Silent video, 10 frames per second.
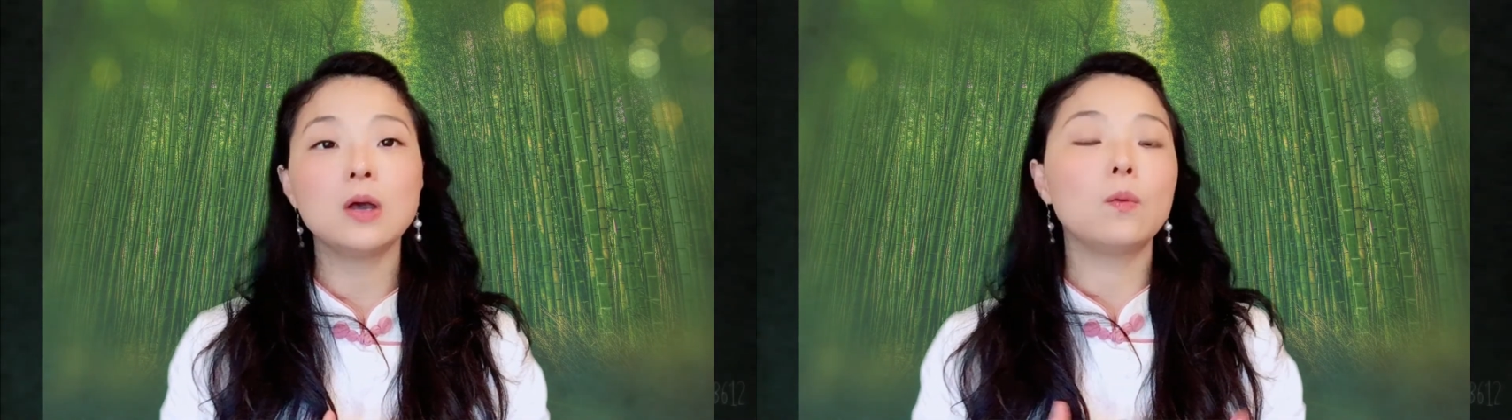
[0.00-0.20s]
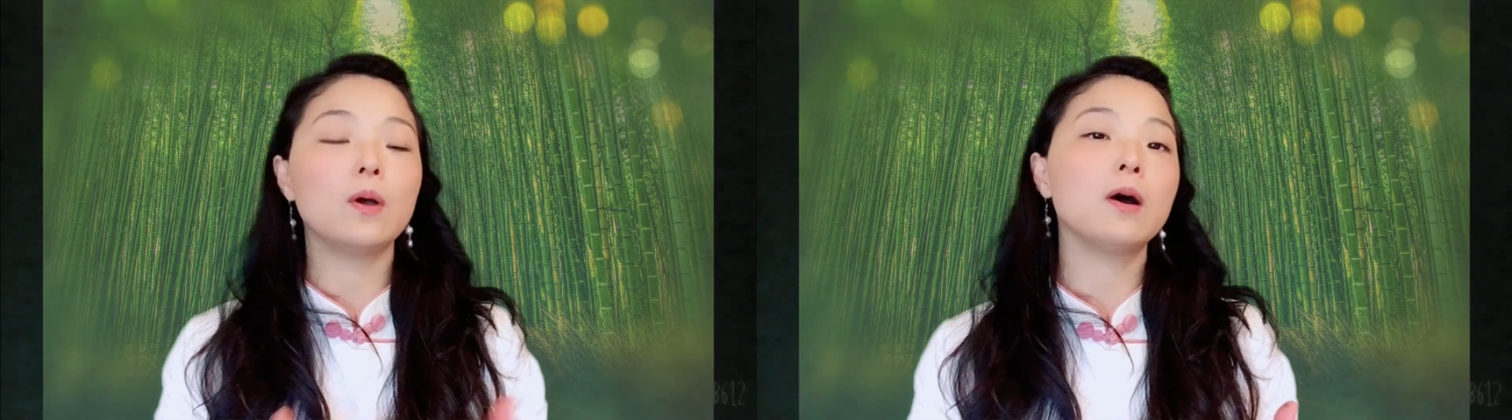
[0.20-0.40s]

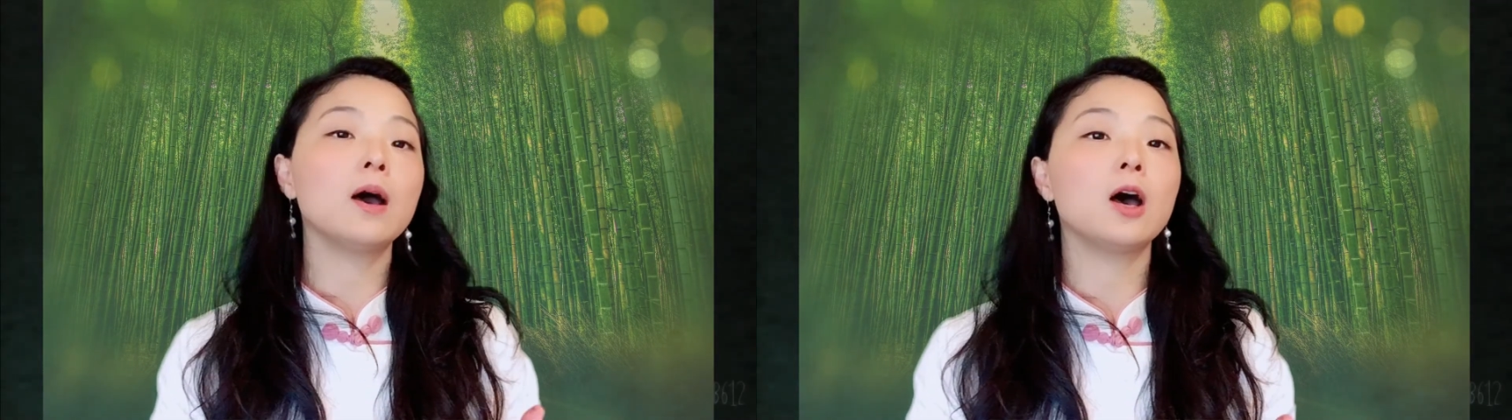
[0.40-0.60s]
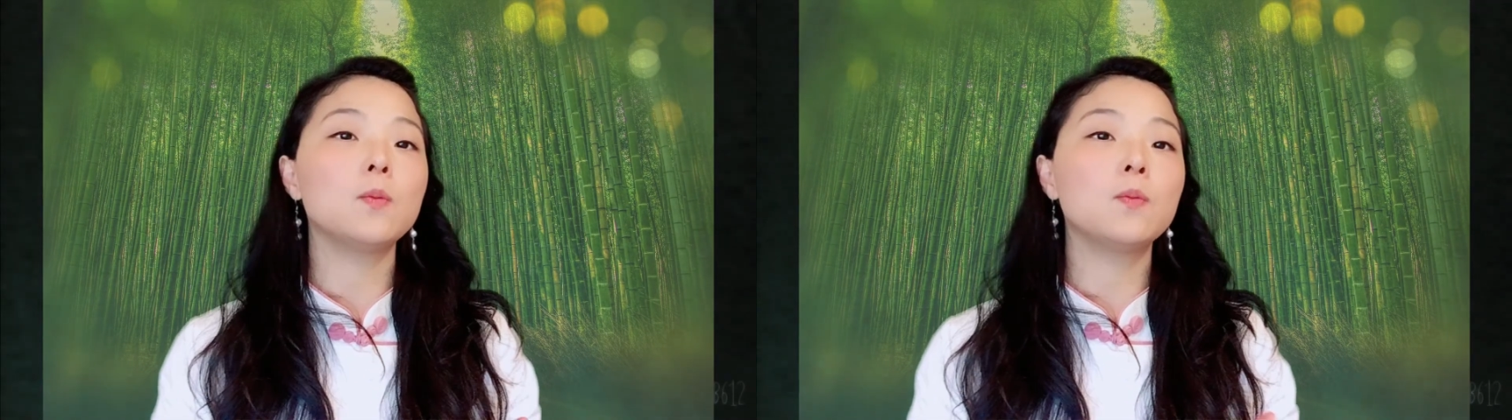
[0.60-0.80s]
will
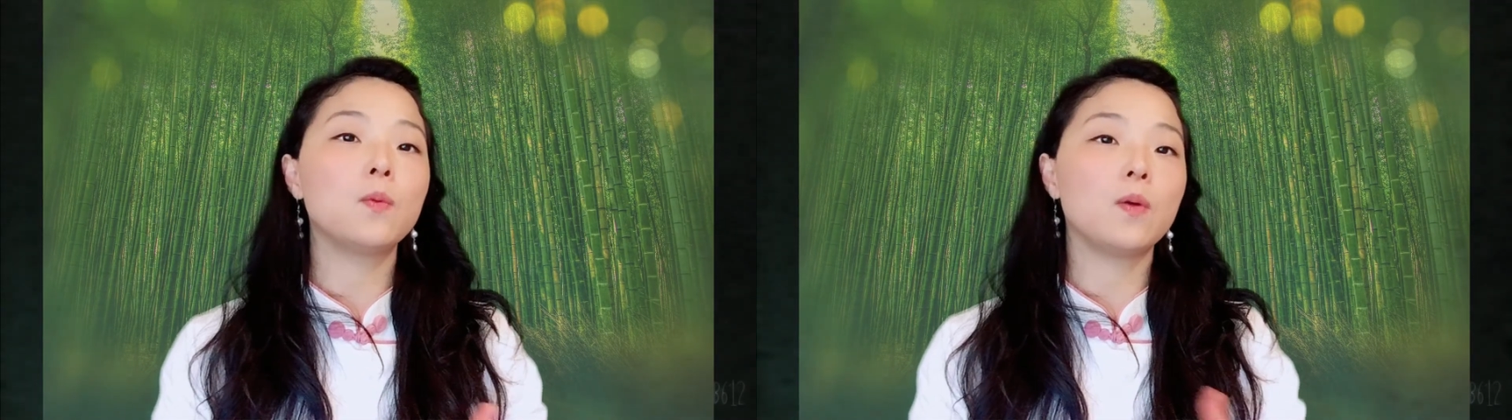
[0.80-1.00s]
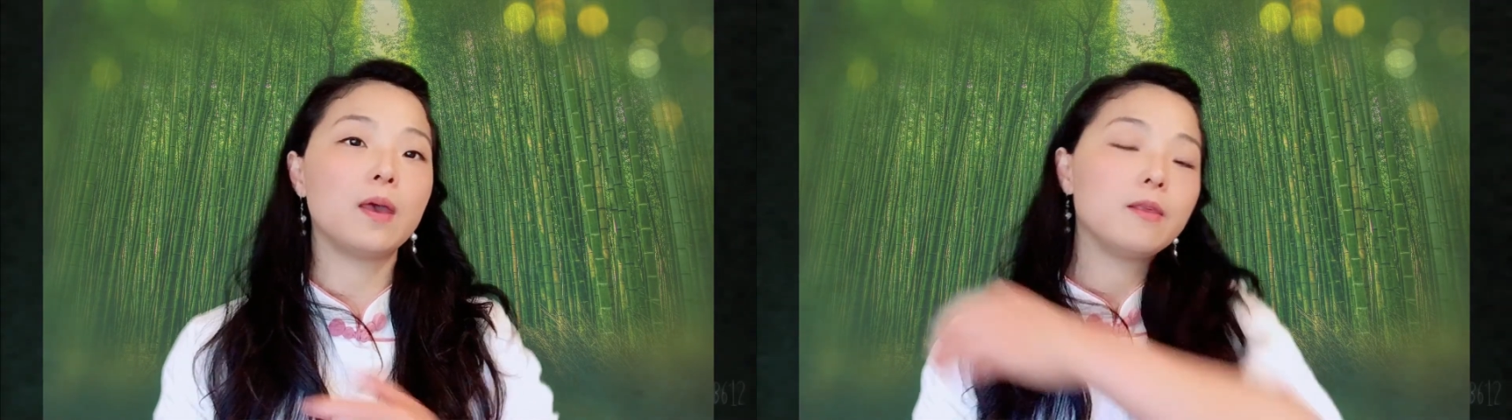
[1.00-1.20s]
help
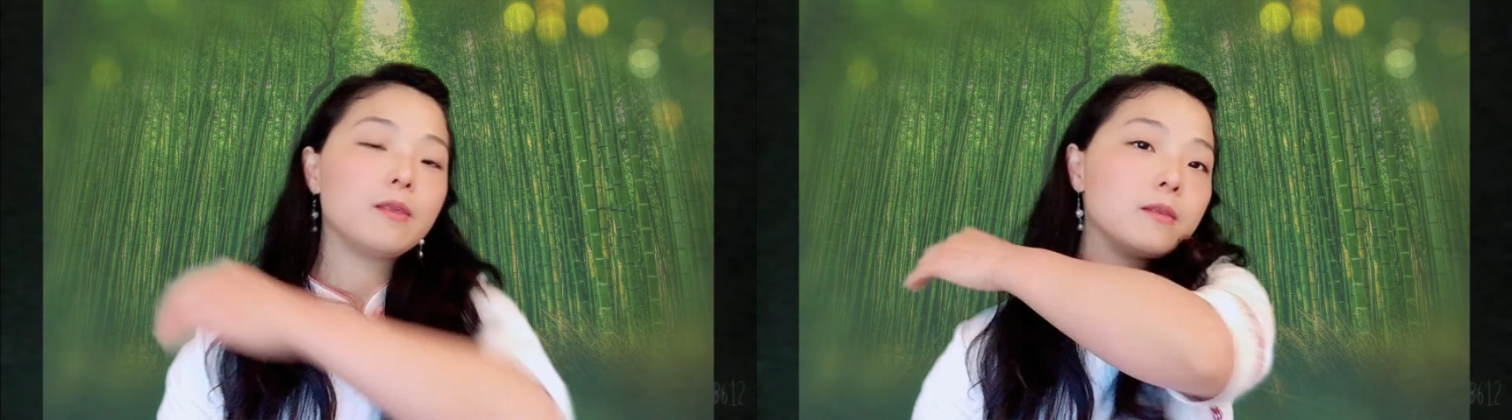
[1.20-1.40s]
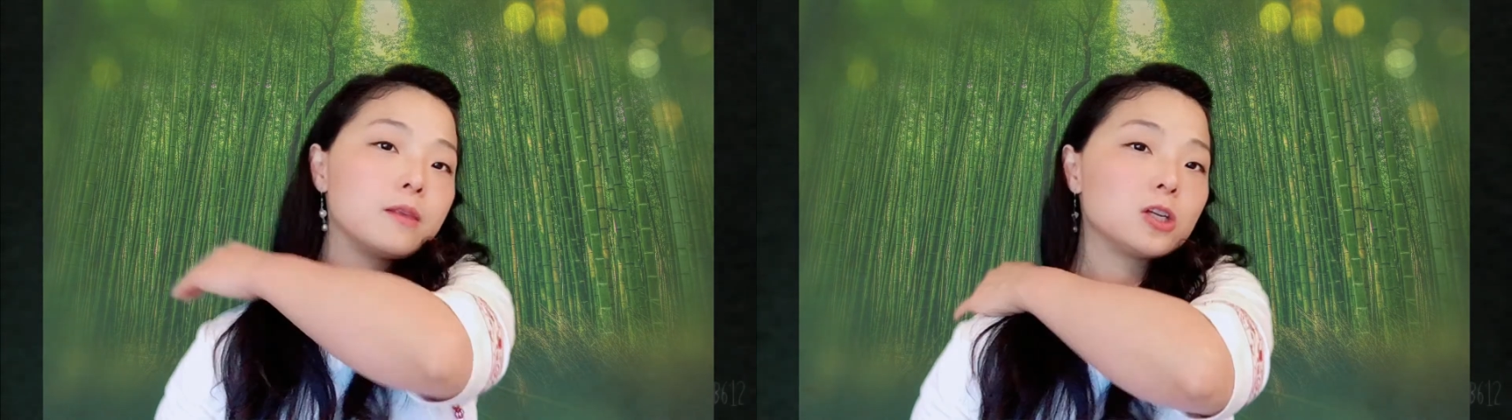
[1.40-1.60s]

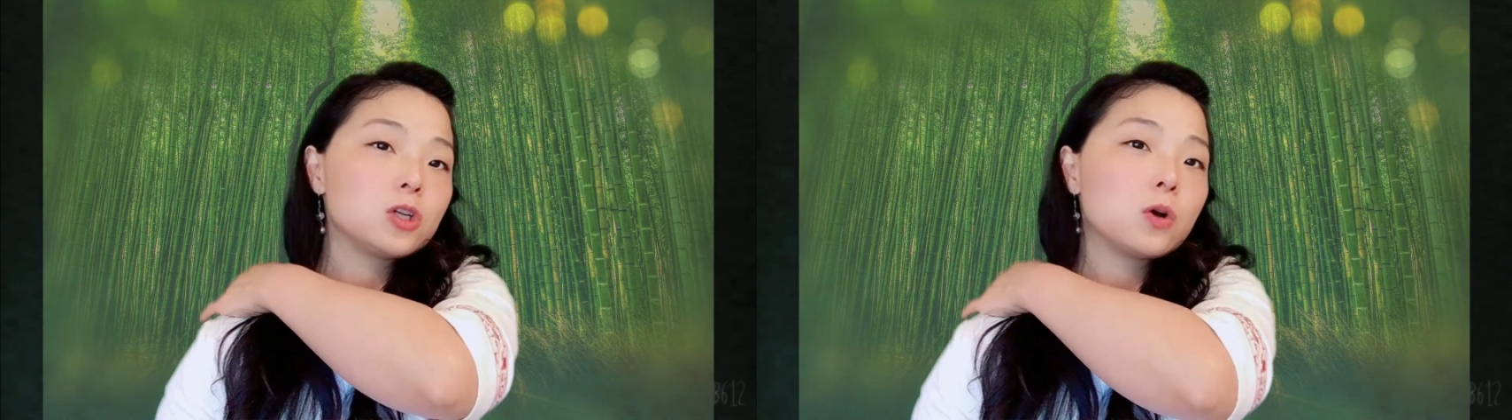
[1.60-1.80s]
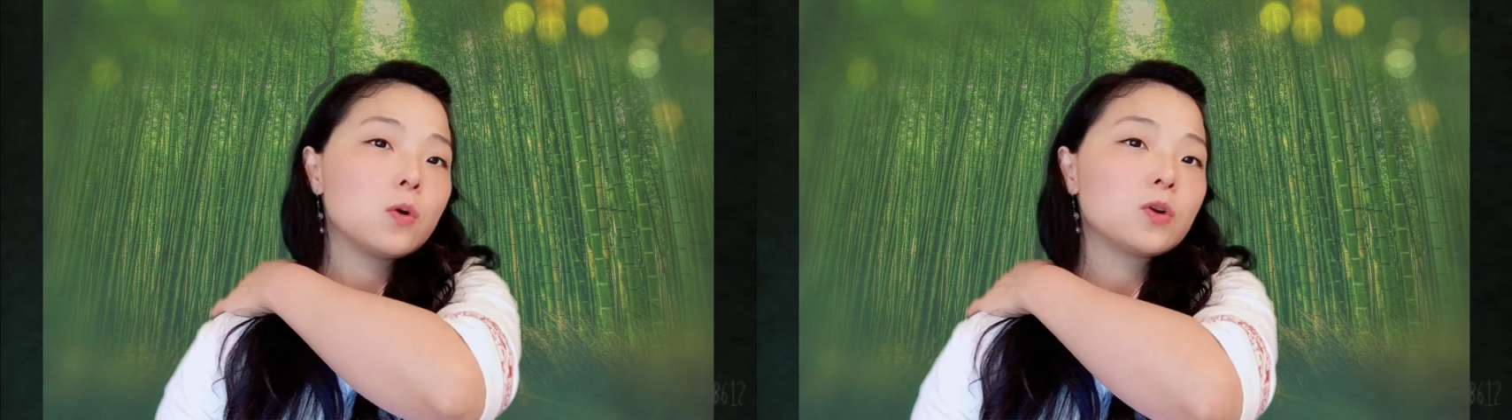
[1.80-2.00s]
with the
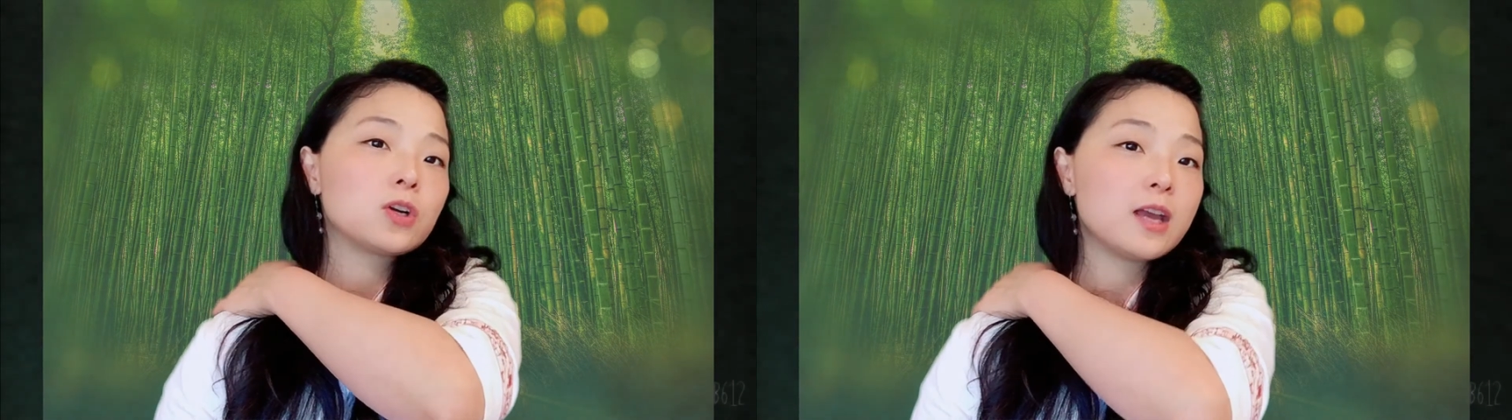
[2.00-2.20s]
shoulder